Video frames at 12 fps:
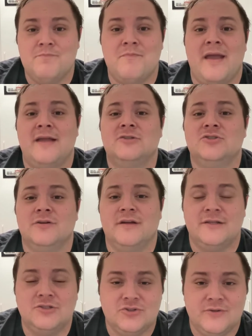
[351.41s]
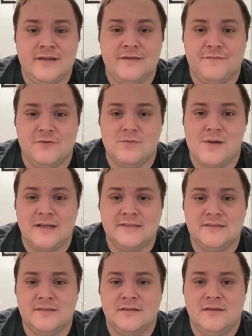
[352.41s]
major injury for
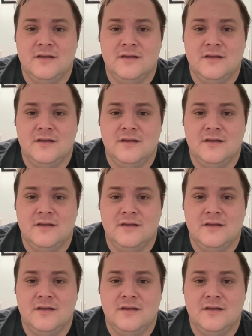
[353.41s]
Russ,